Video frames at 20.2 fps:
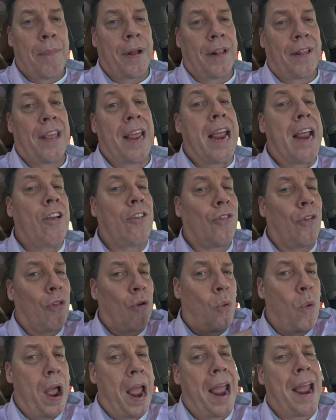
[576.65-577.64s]
But these are
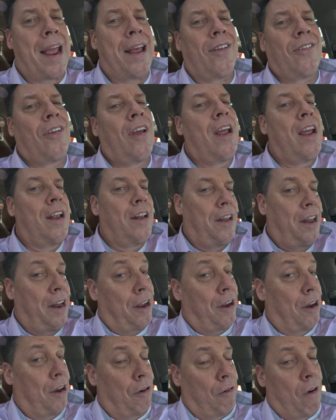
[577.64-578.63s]
the ways
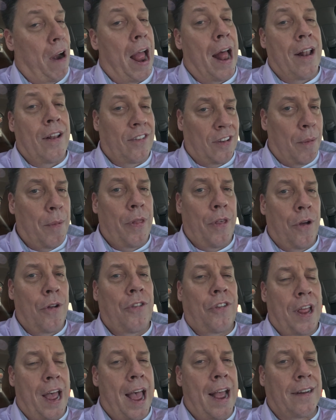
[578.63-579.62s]
to get around around some of
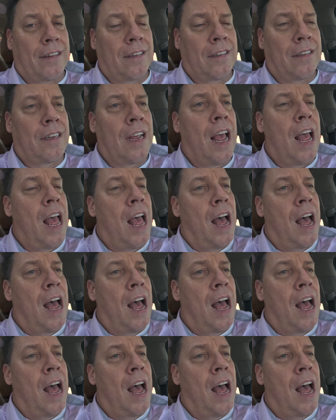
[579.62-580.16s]
those taxes.